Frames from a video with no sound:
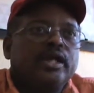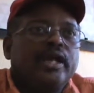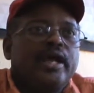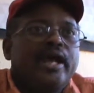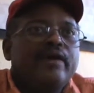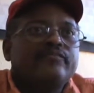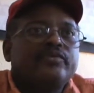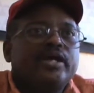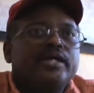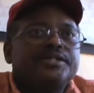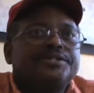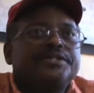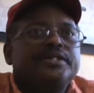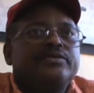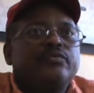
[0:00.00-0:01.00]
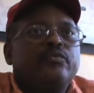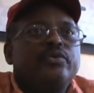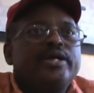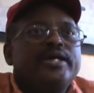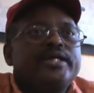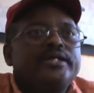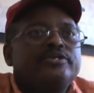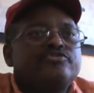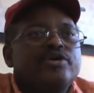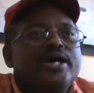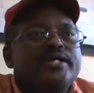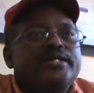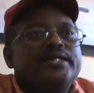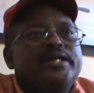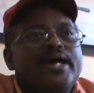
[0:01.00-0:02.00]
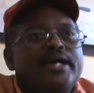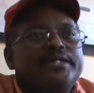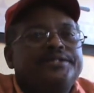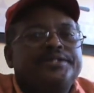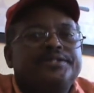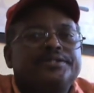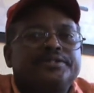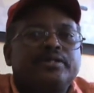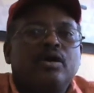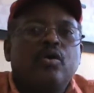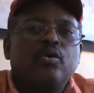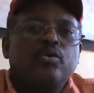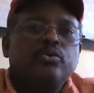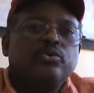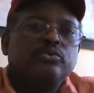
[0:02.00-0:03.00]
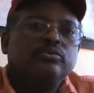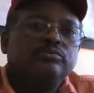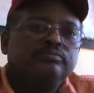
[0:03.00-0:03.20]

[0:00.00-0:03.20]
After I sit and read and try to digest the whole